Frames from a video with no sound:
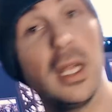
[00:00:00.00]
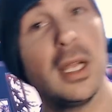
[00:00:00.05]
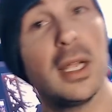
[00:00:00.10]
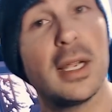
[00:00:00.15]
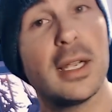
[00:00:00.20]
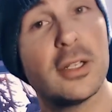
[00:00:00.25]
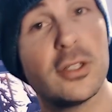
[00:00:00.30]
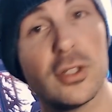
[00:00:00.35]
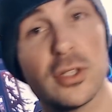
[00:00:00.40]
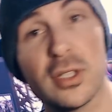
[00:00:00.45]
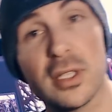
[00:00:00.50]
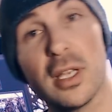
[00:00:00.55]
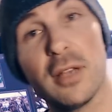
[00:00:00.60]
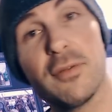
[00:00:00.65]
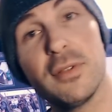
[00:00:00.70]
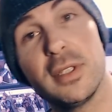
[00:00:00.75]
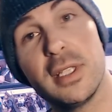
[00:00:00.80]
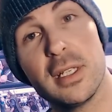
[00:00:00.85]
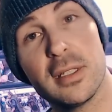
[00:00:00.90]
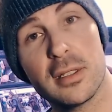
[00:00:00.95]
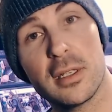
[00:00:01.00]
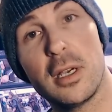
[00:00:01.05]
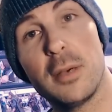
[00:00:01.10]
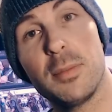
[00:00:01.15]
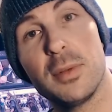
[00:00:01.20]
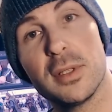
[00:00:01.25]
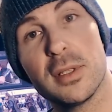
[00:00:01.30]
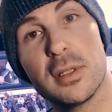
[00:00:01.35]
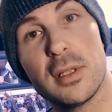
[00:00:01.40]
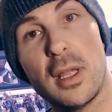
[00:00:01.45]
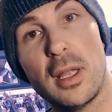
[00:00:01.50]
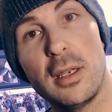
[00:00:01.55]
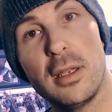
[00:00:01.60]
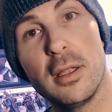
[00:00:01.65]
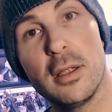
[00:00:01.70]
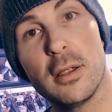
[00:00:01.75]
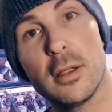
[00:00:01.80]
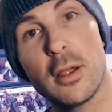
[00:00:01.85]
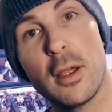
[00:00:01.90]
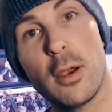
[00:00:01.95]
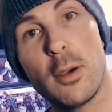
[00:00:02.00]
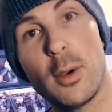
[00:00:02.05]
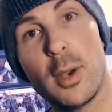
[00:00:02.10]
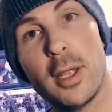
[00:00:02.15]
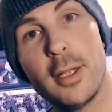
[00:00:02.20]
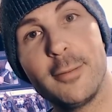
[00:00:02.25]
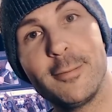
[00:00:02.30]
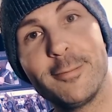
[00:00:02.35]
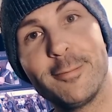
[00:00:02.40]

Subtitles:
Get yourself a desktop instead. All right?